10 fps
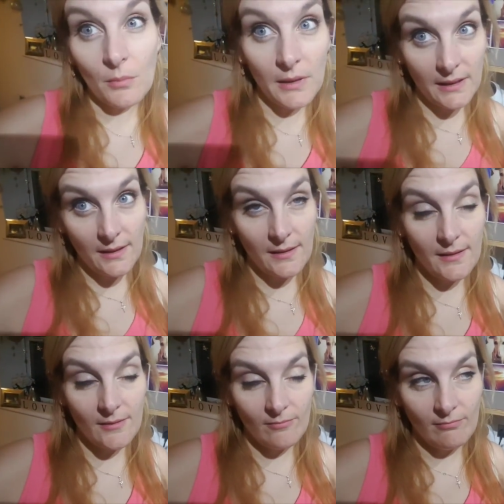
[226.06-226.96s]

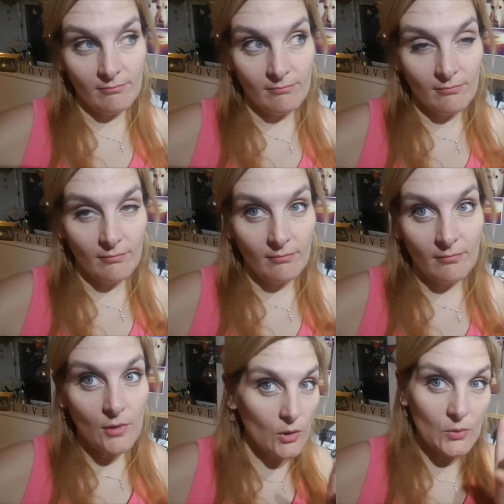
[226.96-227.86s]
please.
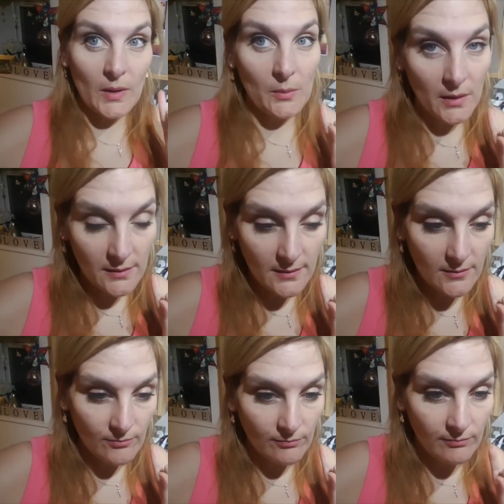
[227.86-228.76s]
No swear
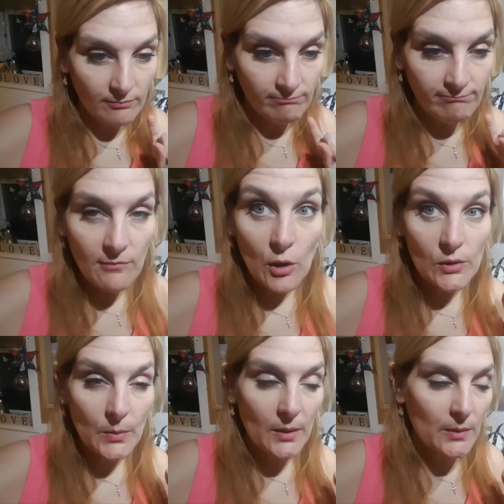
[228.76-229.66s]

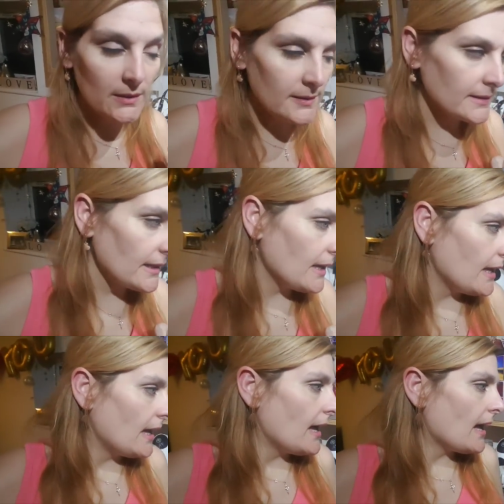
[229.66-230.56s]
words.
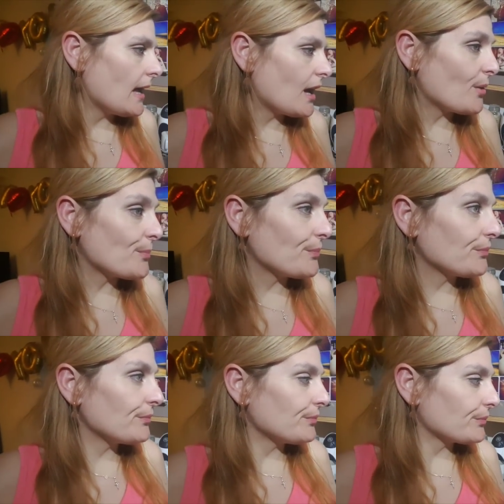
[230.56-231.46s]

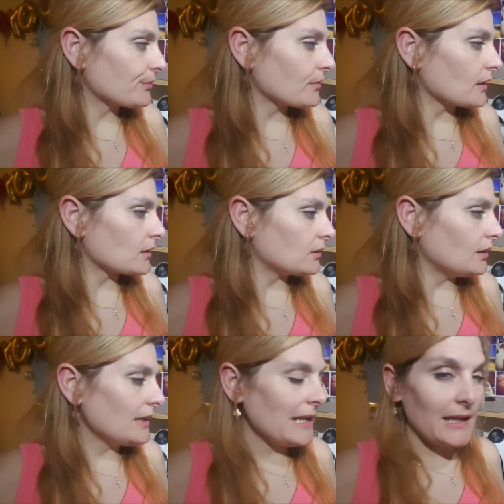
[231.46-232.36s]
And
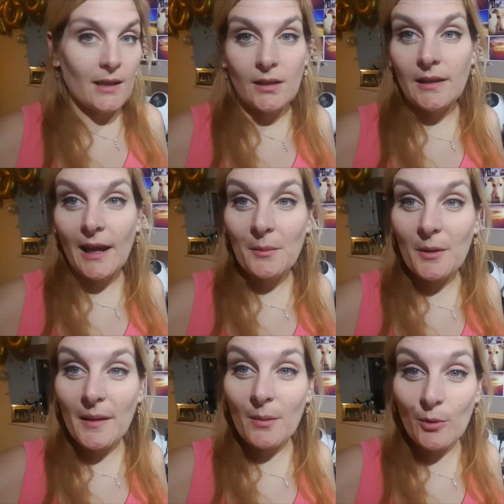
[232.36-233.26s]
yeah, now I'm going to
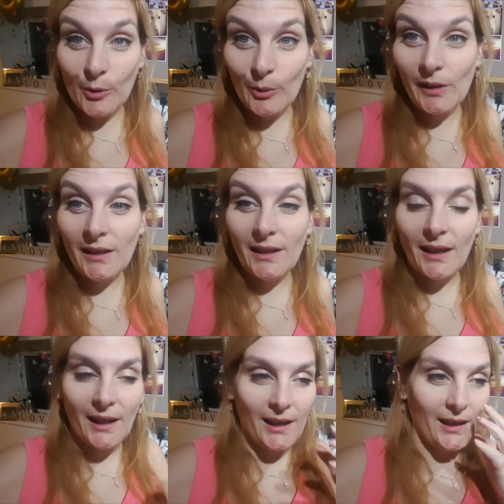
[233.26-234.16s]
make a brew,
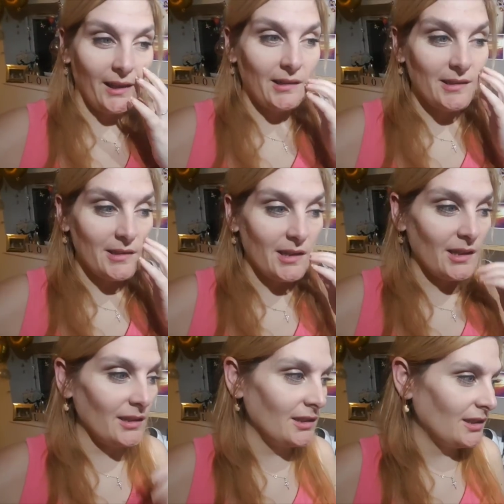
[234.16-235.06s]

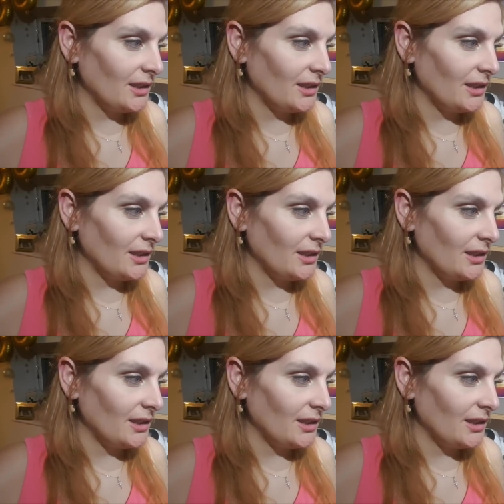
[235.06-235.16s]
and